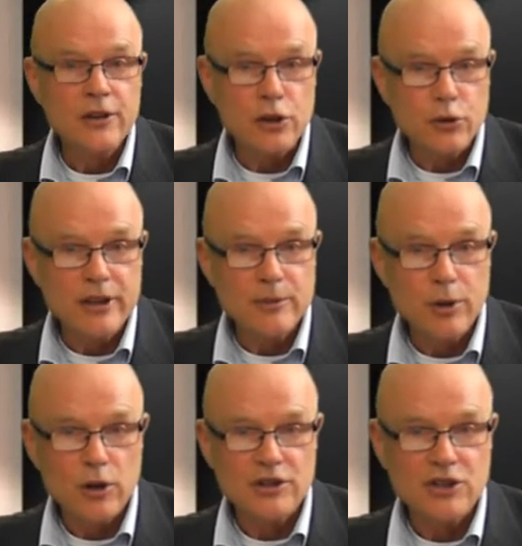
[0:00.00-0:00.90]
the Green
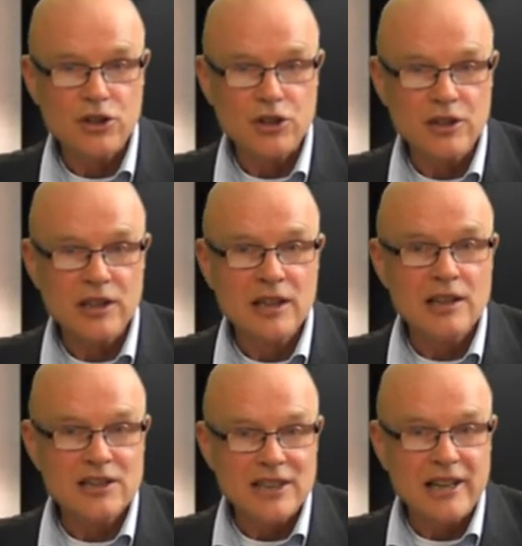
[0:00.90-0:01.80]
politician
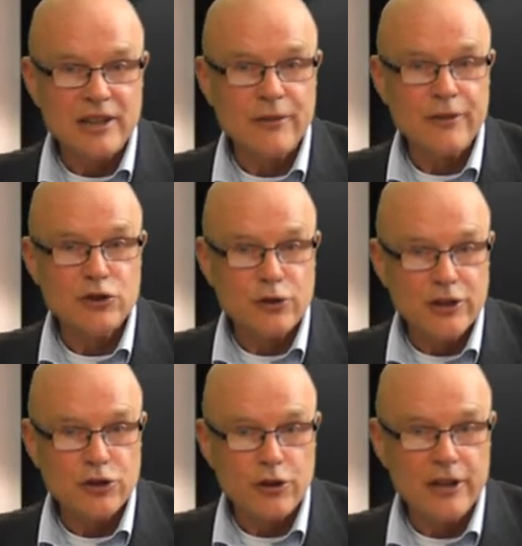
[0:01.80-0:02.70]
standing for
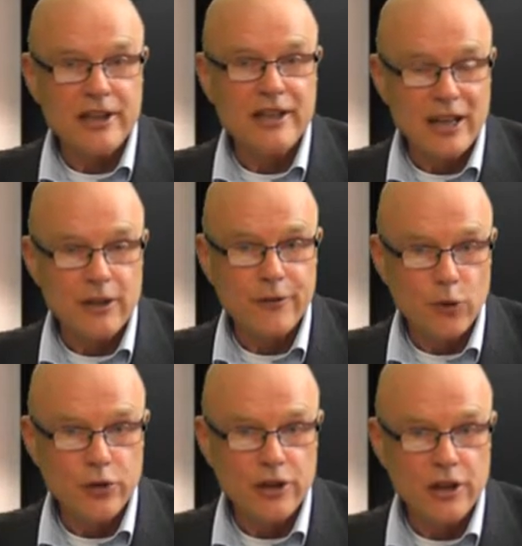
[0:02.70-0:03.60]
Treasurer in
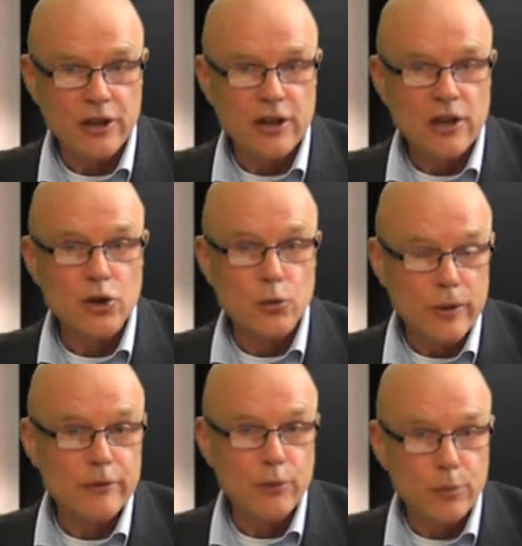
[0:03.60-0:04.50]
California, who
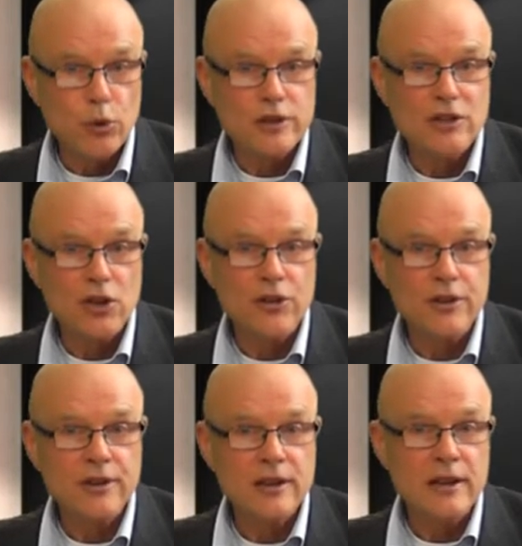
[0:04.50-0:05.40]
we've reported
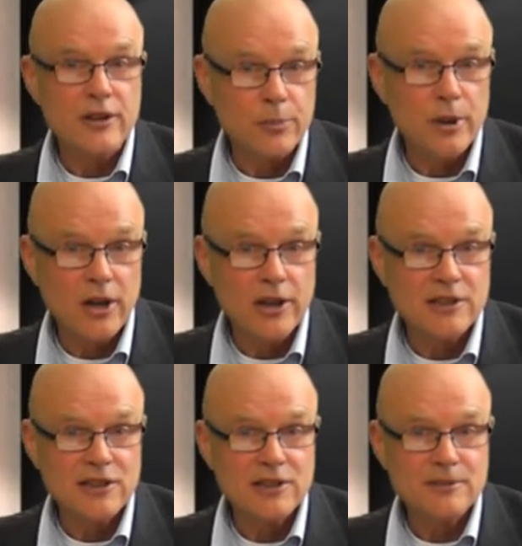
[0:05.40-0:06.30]
on in the
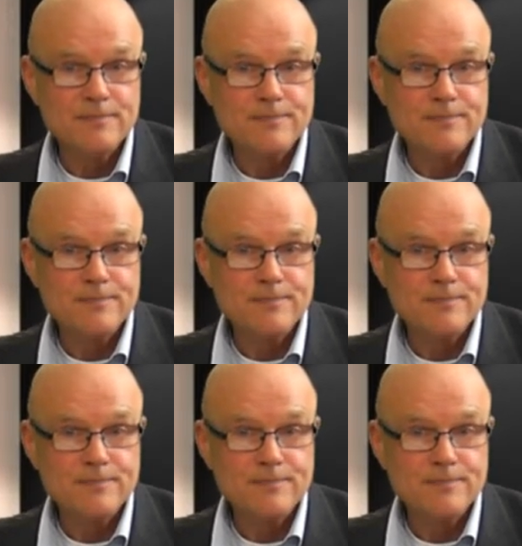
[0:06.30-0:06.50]
past.